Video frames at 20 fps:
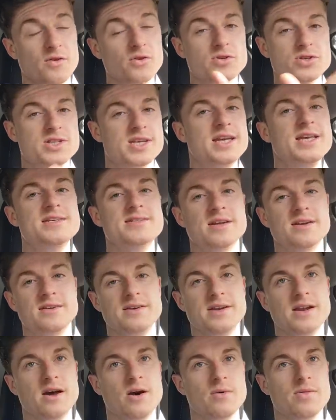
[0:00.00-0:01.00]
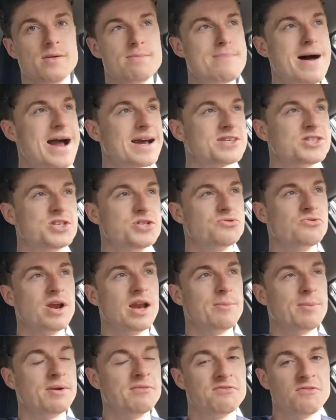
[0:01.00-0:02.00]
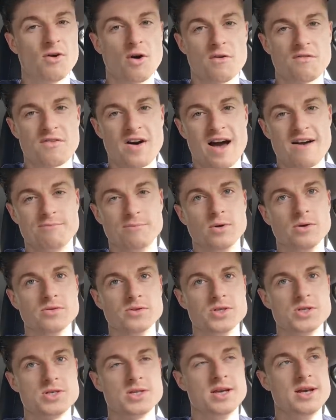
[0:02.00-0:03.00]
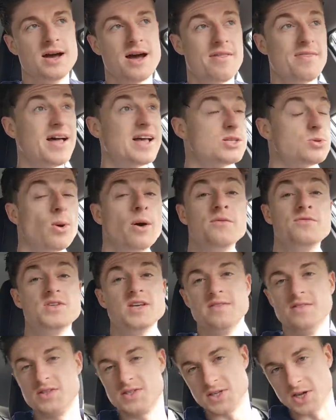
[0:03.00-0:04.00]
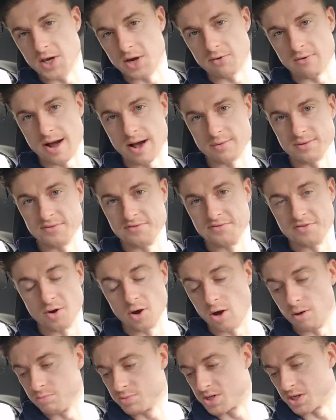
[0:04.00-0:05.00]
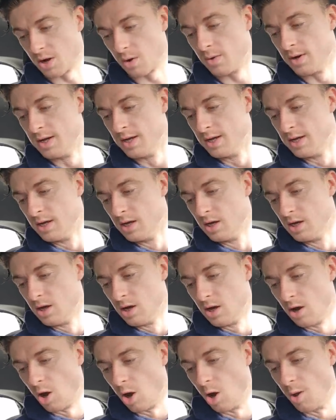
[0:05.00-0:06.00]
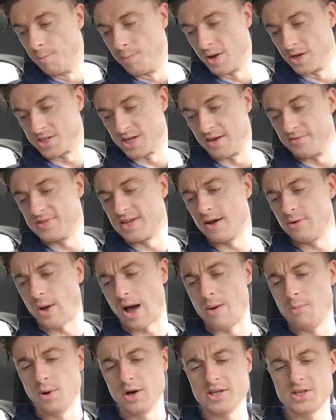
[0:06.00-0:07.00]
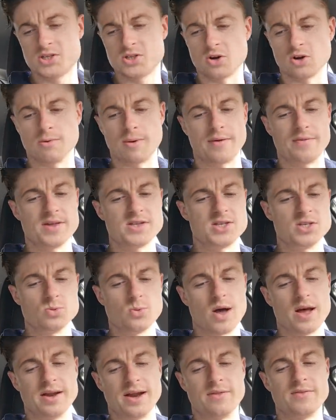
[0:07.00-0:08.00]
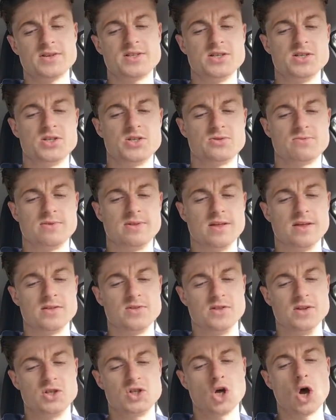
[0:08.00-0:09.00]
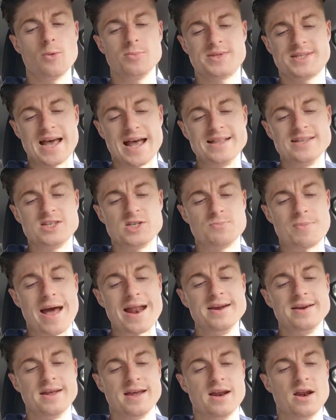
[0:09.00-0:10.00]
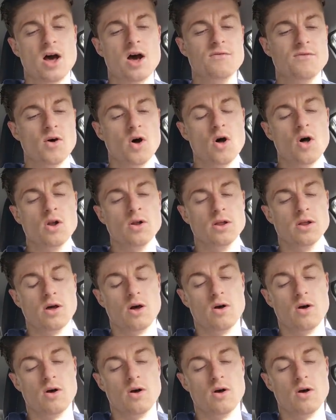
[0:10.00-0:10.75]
season. You know, the max has really been 4 or 5 months, and that's where we've seen the turnaround in form. So all positives. Now, I wanted to talk about this as well. Now, this is the top 10 spending of all